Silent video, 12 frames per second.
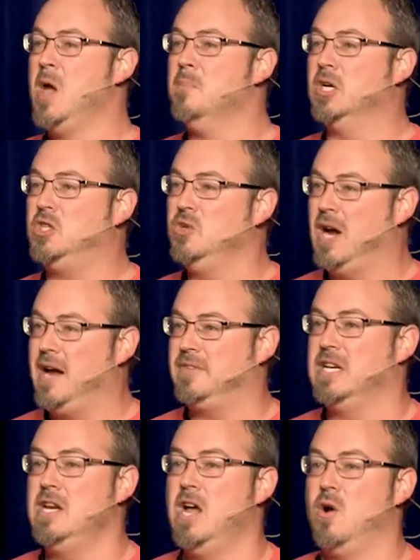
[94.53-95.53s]
But you have
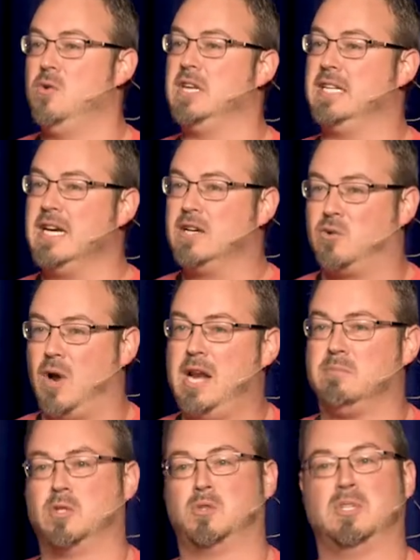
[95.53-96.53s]
to know that The
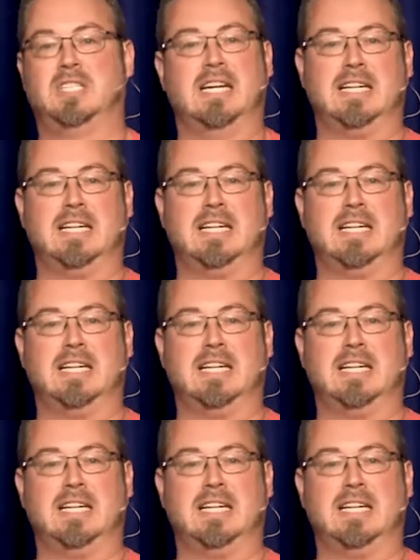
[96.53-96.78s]
Incredibles was an